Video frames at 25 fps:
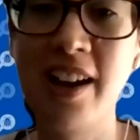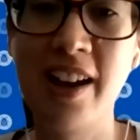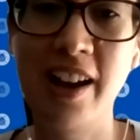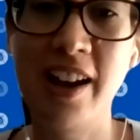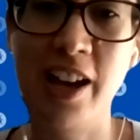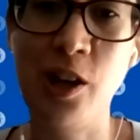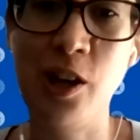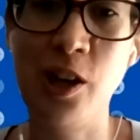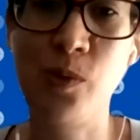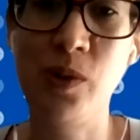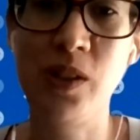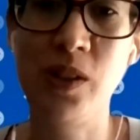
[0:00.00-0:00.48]

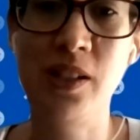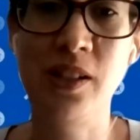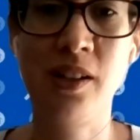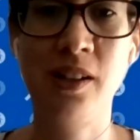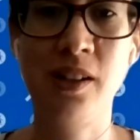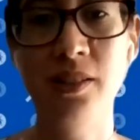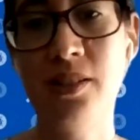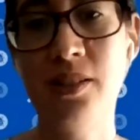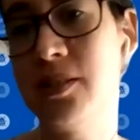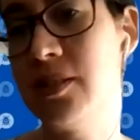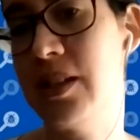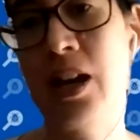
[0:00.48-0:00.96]
I
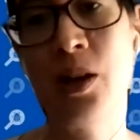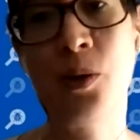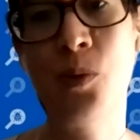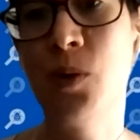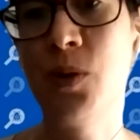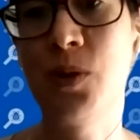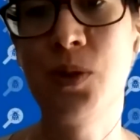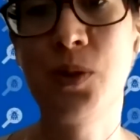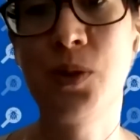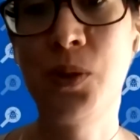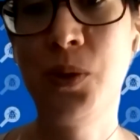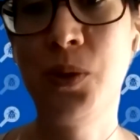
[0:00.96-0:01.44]

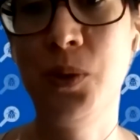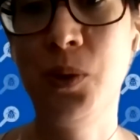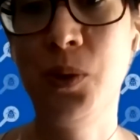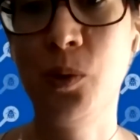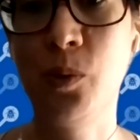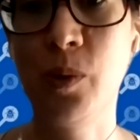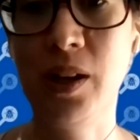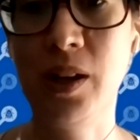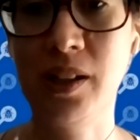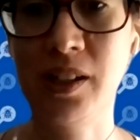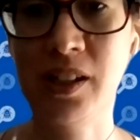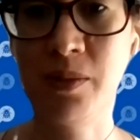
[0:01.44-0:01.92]
want to
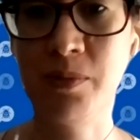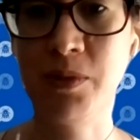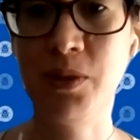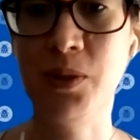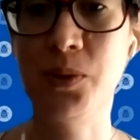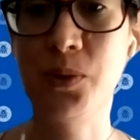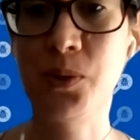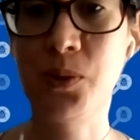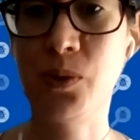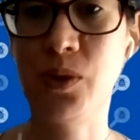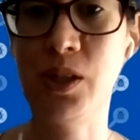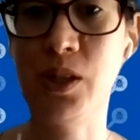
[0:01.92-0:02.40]
welcome you
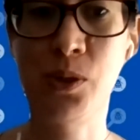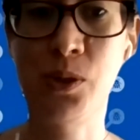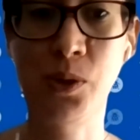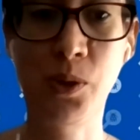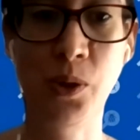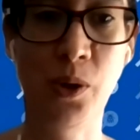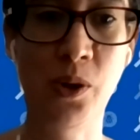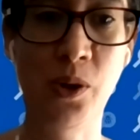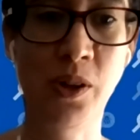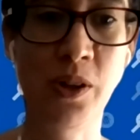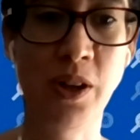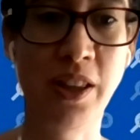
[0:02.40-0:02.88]
to this
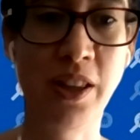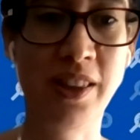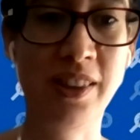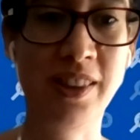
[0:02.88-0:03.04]
talk.